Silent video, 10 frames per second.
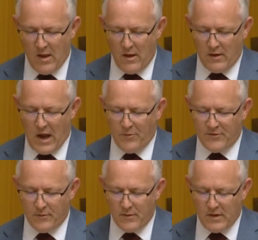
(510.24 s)
Caps
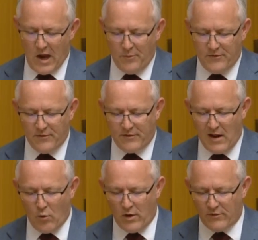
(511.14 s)
to
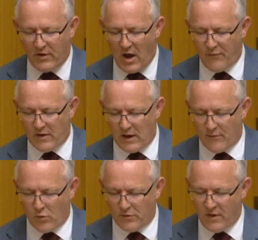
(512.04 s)
salary and staffing
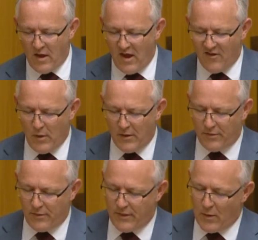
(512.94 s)
levels have
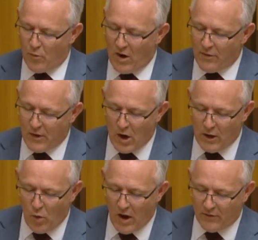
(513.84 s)
meant that one of the only
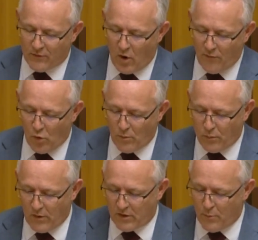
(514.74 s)
ways to offer
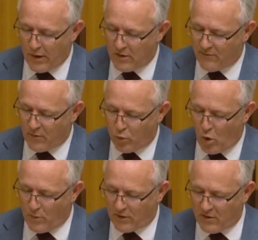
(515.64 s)
competitive
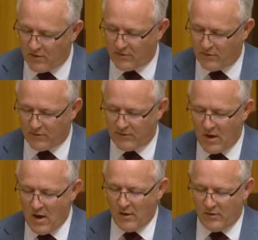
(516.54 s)
employment conditions
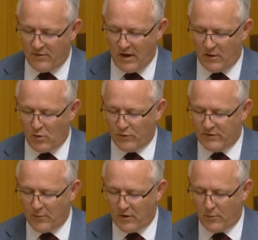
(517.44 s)
to technical
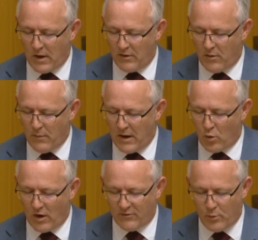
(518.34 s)
subject matter
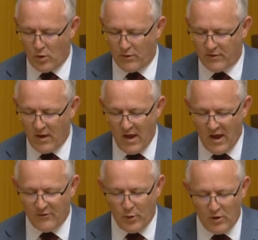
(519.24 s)
experts
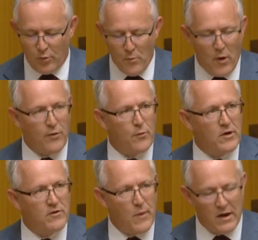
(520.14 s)
has been to promote them
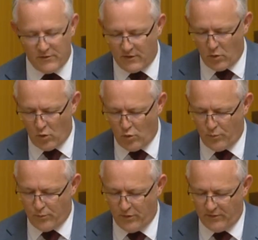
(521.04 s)
into managerial
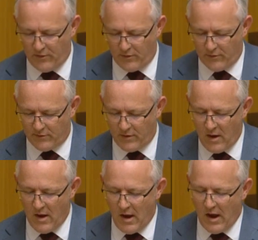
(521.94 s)
positions.
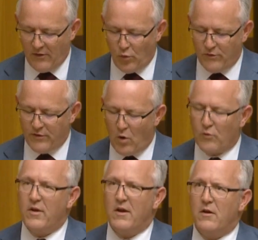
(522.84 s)
As a result,
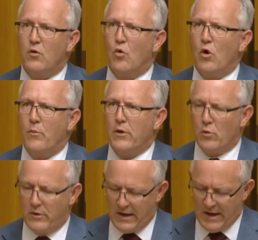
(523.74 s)
technical
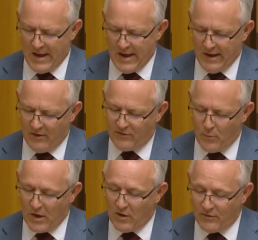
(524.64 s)
ability is
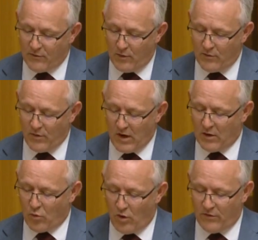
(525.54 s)
diminished due to the
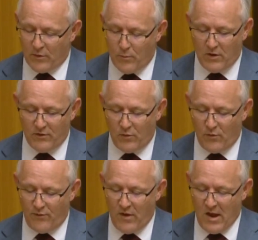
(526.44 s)
increased
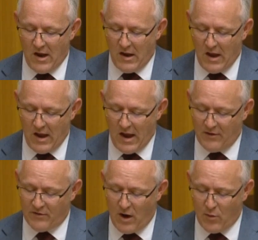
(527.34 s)
administrative and
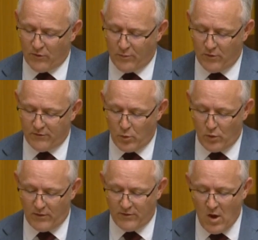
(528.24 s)
HR
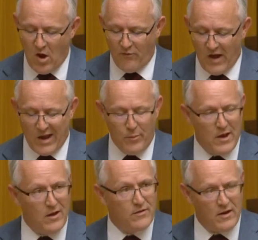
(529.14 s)
responsibilities of
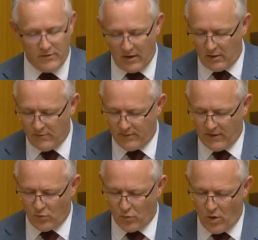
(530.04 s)
APS executive
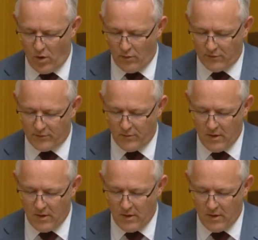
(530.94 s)
level roles.